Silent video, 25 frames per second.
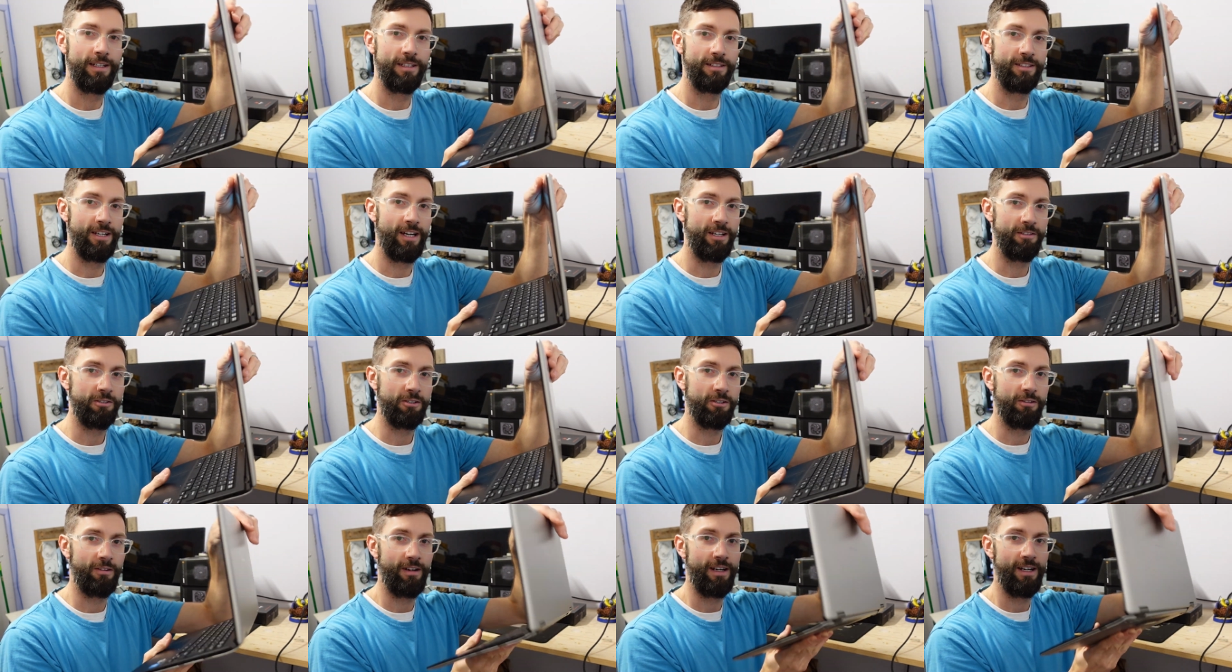
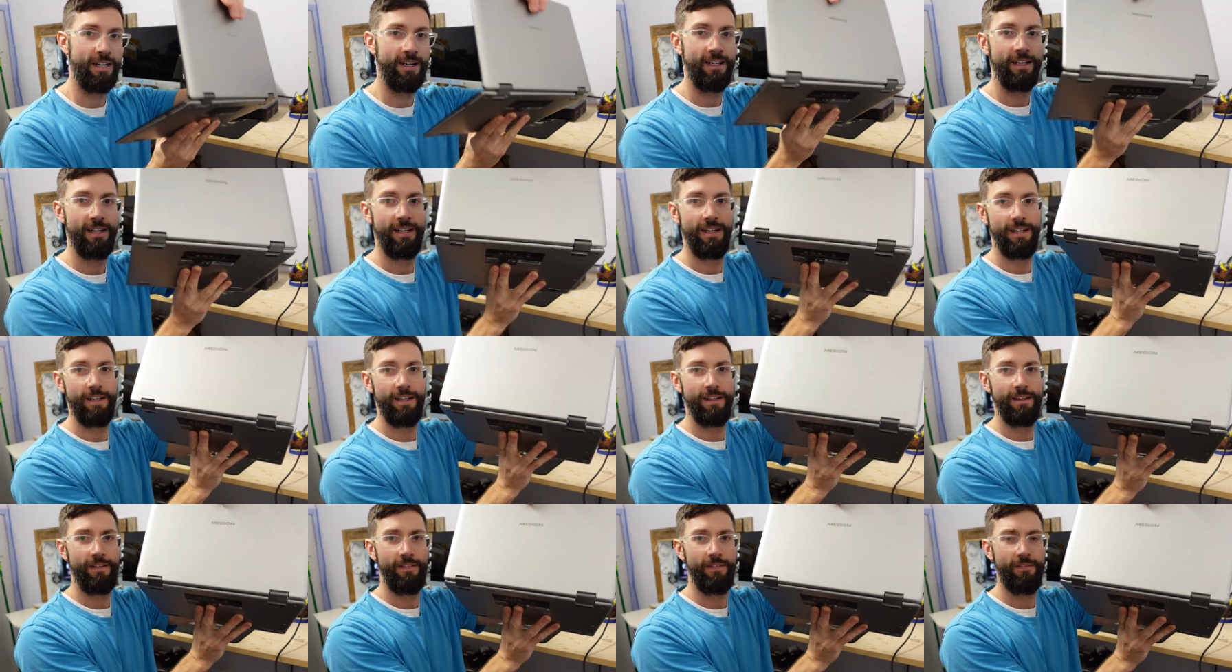touchscreen,
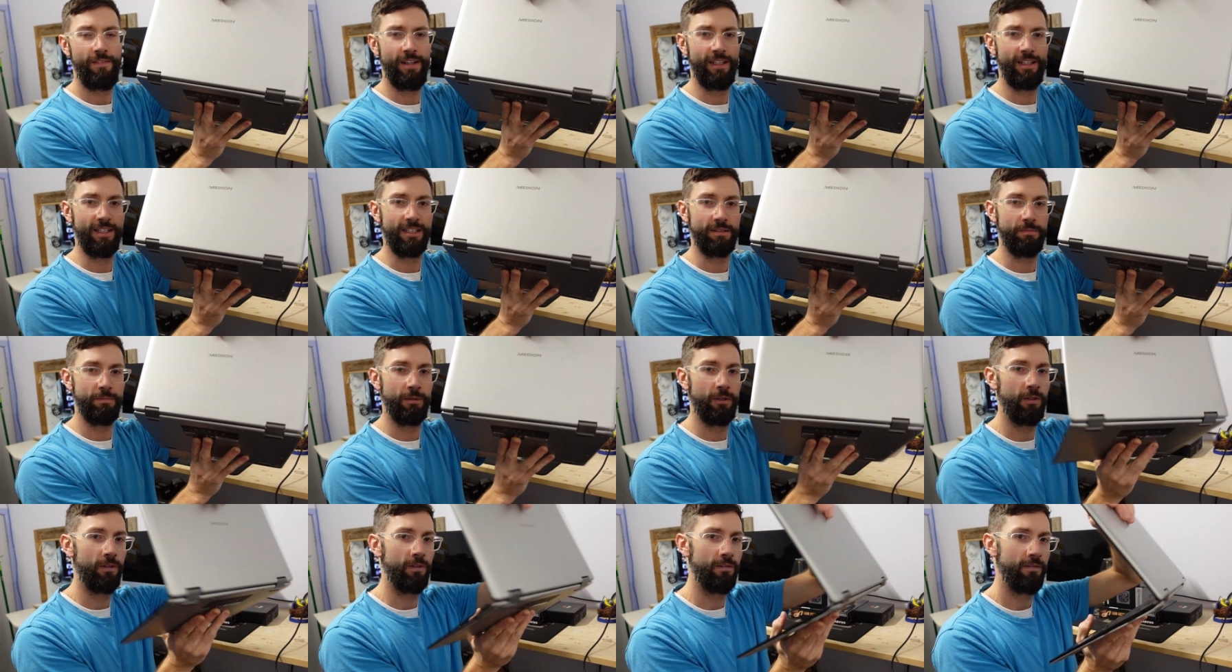fairly
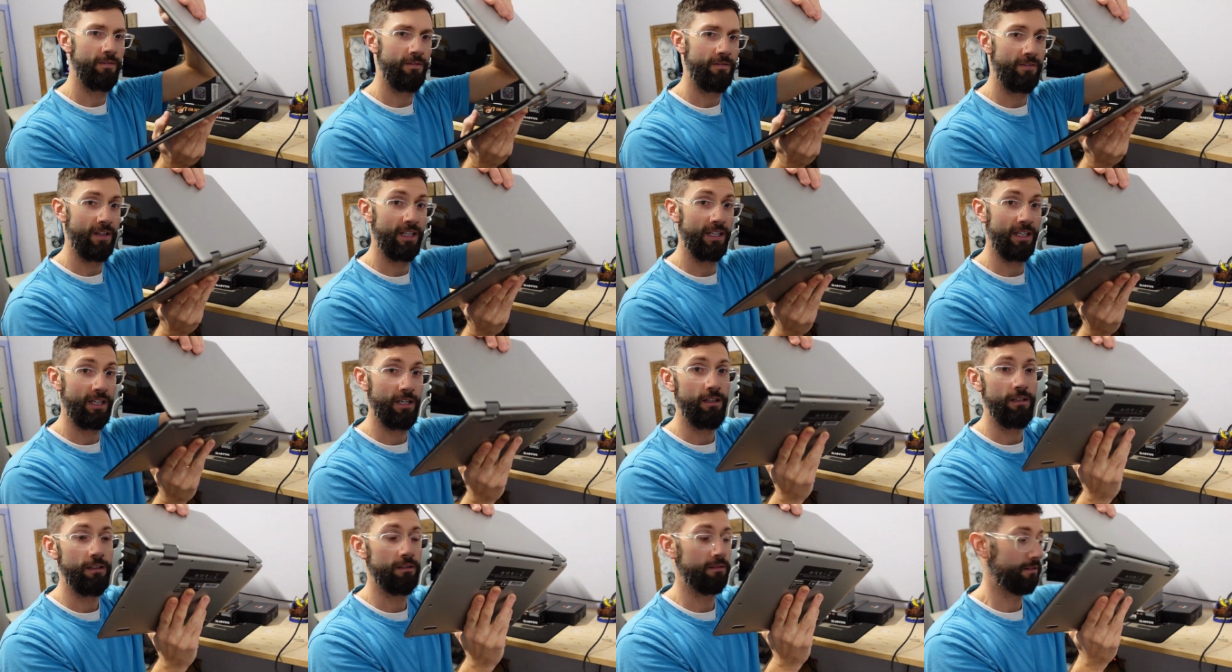small, fairly
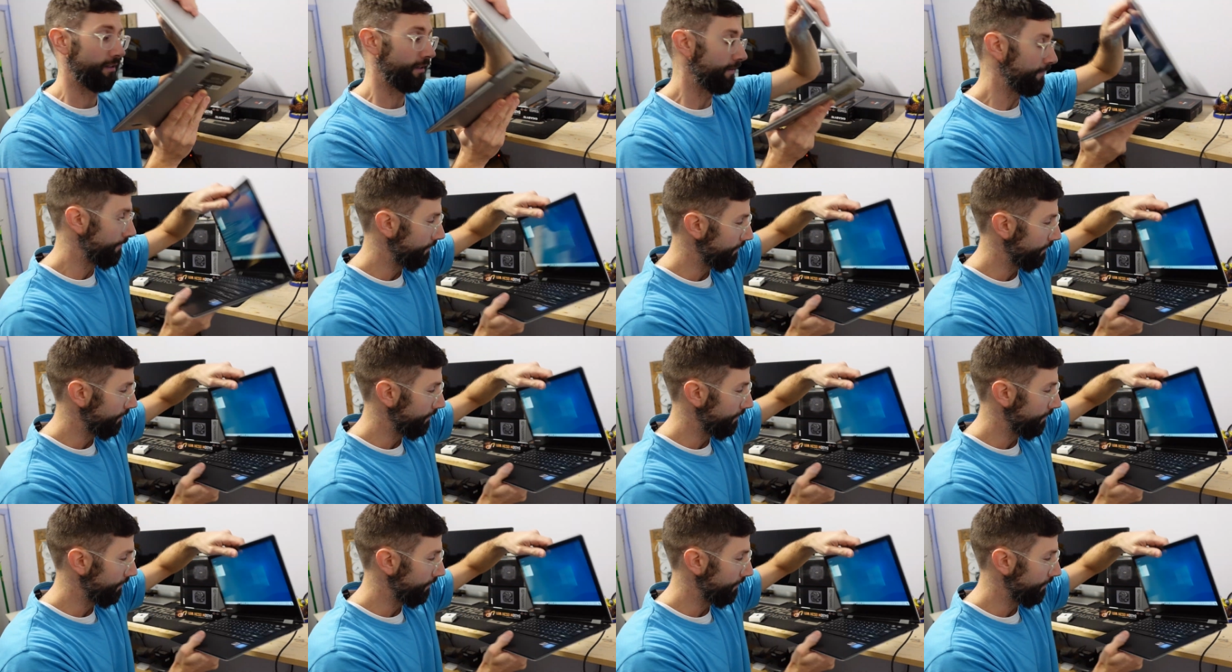old.